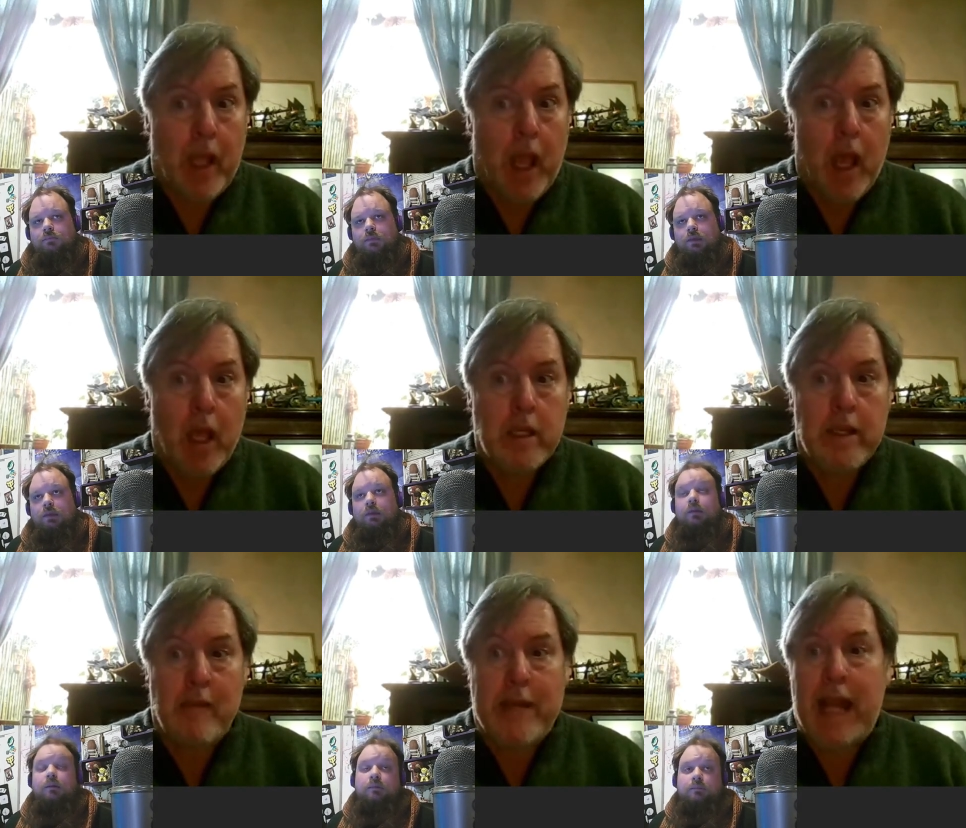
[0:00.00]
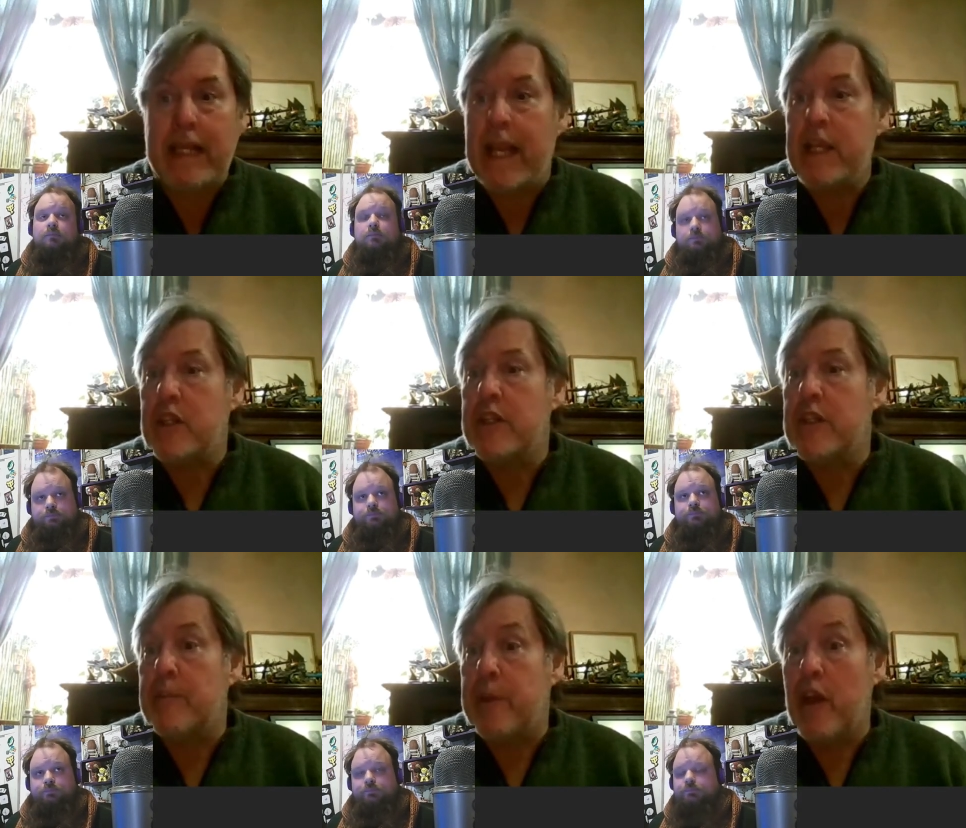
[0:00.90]
Speaker 1: and there have been allegations
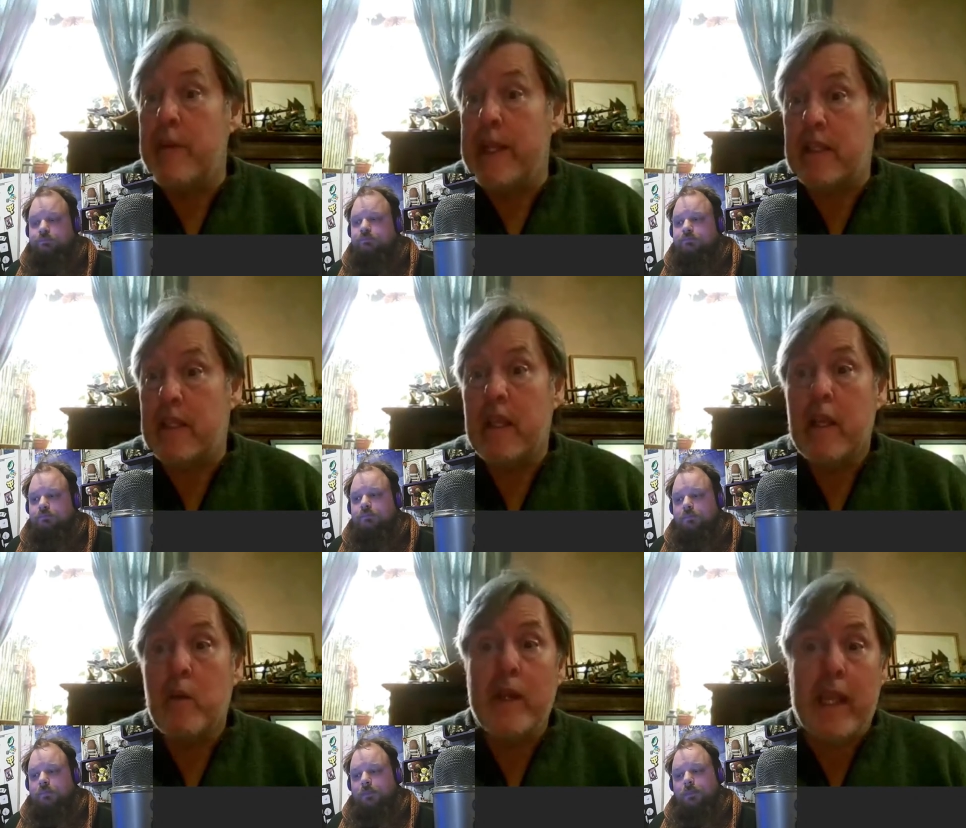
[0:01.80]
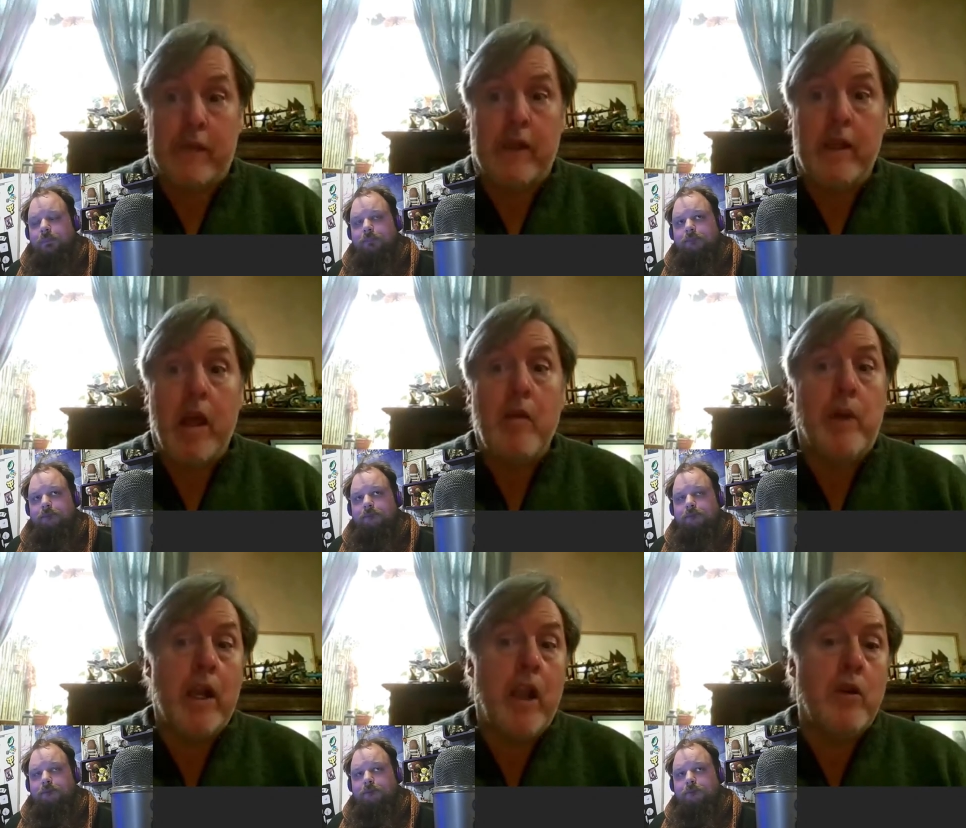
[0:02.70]
that permits were given by
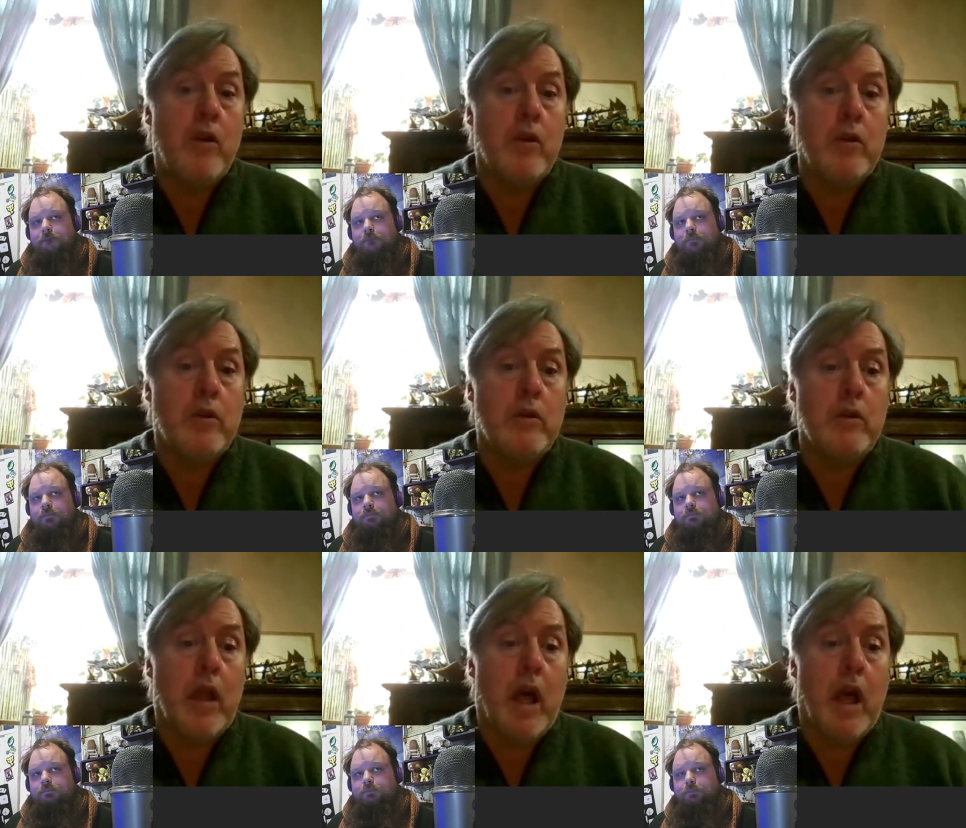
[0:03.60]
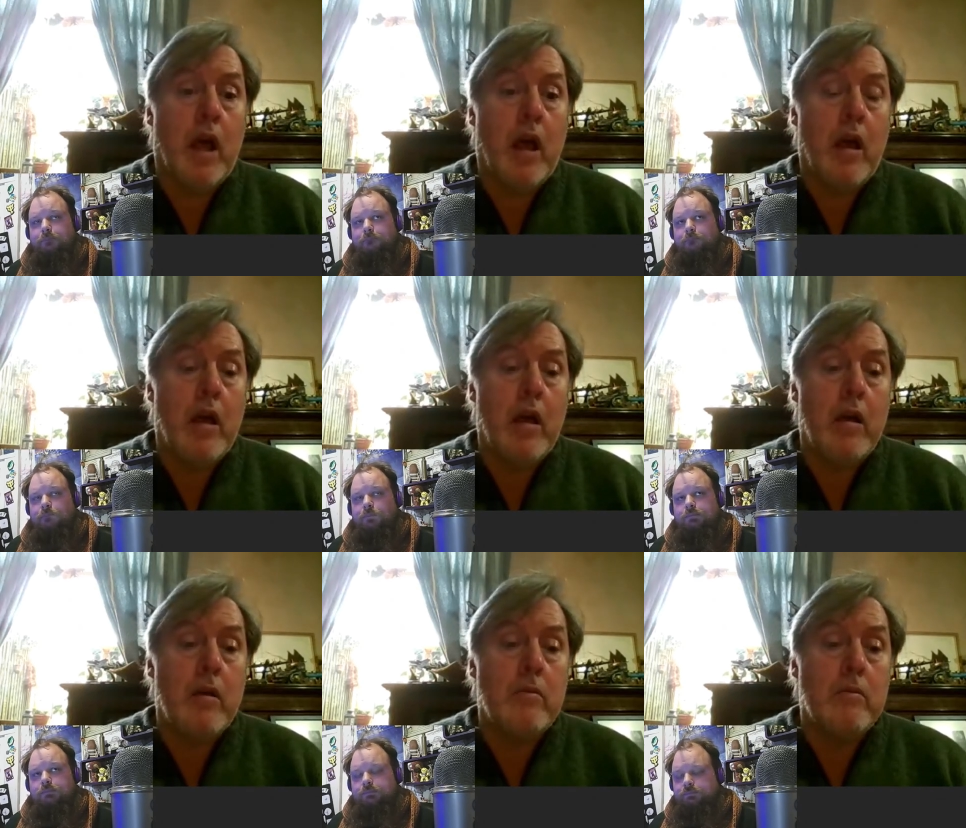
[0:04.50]
local
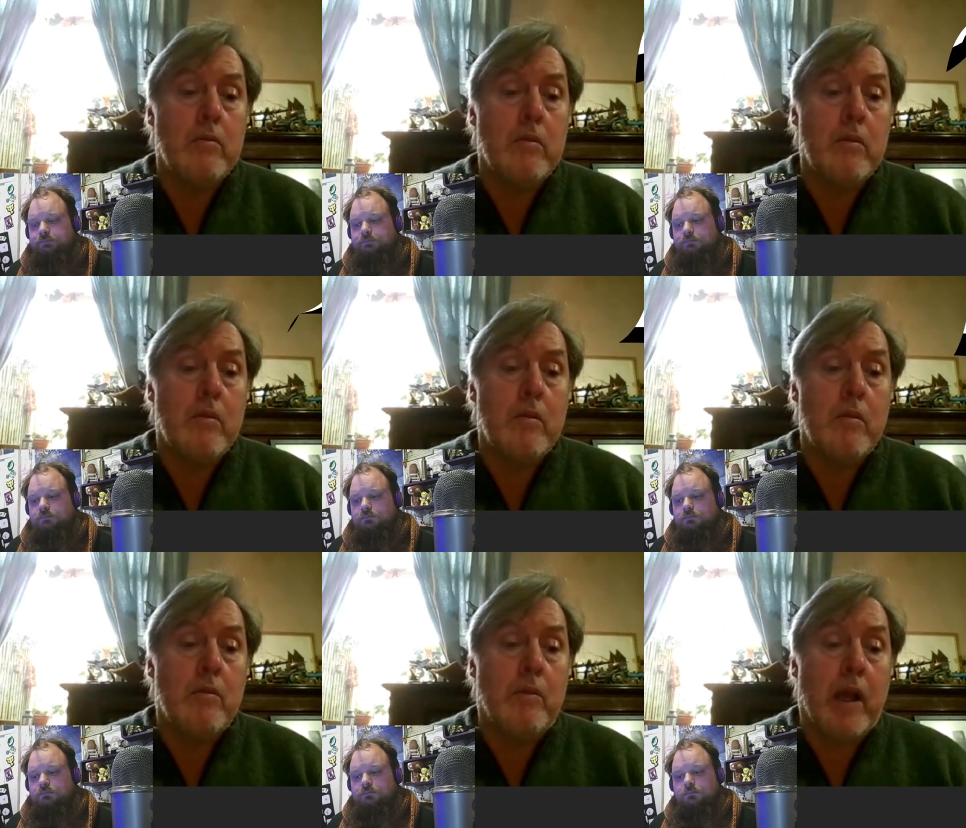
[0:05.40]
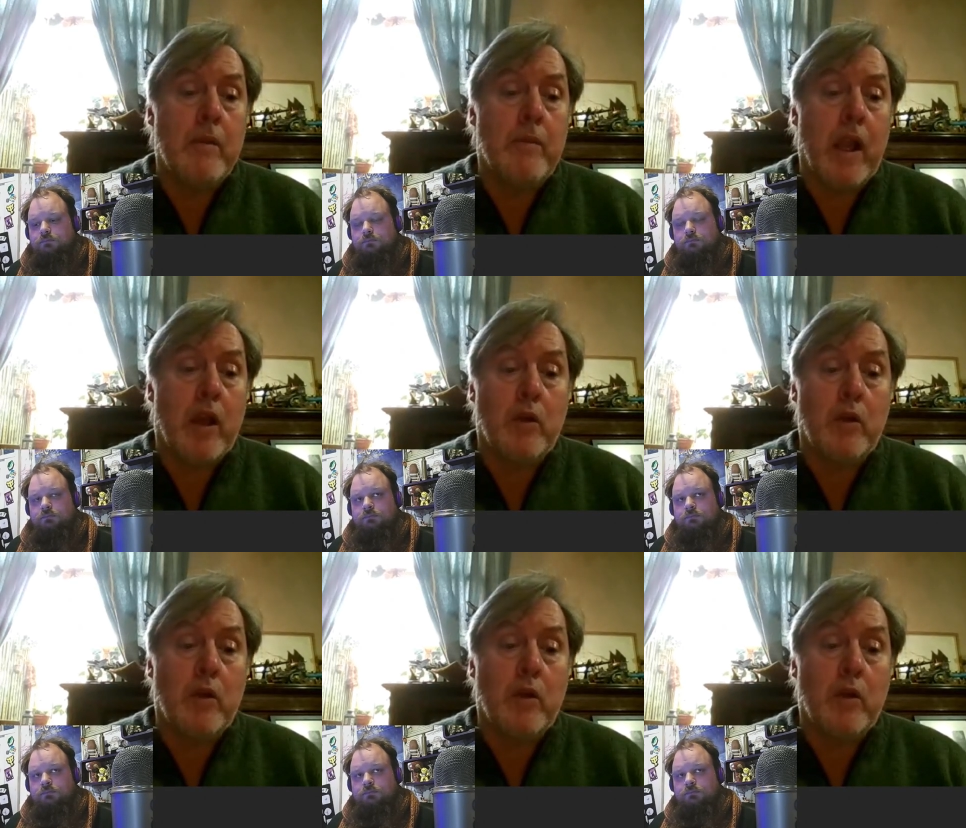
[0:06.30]
um, by, by local